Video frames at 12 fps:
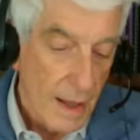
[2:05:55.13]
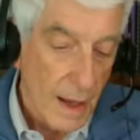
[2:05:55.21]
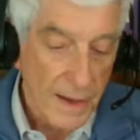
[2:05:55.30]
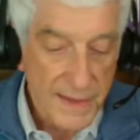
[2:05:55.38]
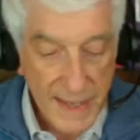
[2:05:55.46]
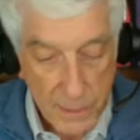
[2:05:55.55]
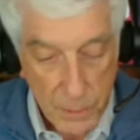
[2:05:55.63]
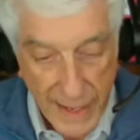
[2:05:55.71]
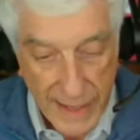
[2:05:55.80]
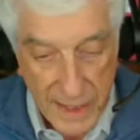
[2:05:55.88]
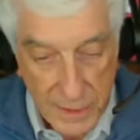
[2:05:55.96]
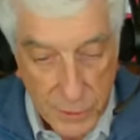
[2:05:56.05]
And he
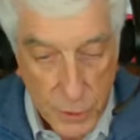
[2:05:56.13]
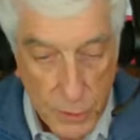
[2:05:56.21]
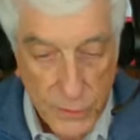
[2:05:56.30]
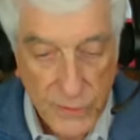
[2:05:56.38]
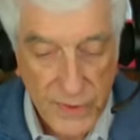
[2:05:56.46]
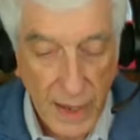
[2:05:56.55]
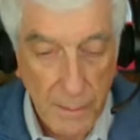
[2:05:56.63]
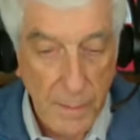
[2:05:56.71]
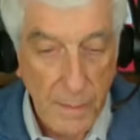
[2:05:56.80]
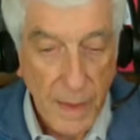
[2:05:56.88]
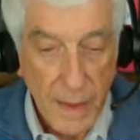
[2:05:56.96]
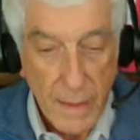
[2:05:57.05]
ran into
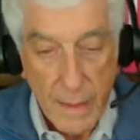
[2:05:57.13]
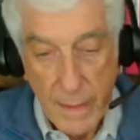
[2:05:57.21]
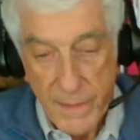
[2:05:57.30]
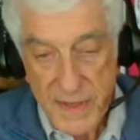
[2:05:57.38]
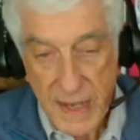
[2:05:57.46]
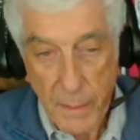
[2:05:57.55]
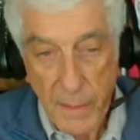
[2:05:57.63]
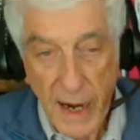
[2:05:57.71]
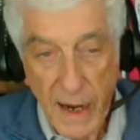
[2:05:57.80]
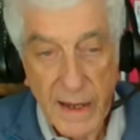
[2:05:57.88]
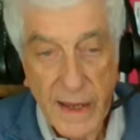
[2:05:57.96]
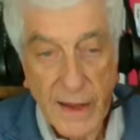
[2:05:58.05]
some
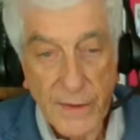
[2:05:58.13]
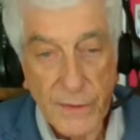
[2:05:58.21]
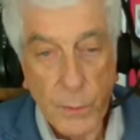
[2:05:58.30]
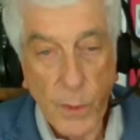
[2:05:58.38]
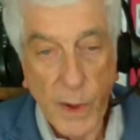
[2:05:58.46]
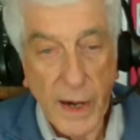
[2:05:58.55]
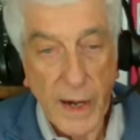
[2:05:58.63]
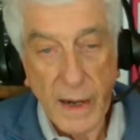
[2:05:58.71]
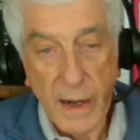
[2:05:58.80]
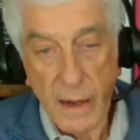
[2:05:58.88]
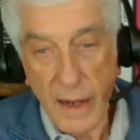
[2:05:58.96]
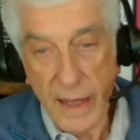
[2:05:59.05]
areas
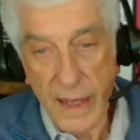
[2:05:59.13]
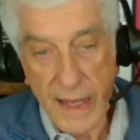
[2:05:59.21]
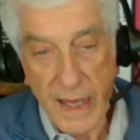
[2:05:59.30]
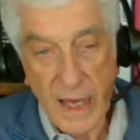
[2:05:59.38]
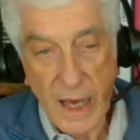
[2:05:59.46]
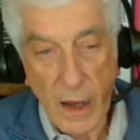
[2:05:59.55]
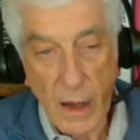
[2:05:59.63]
where he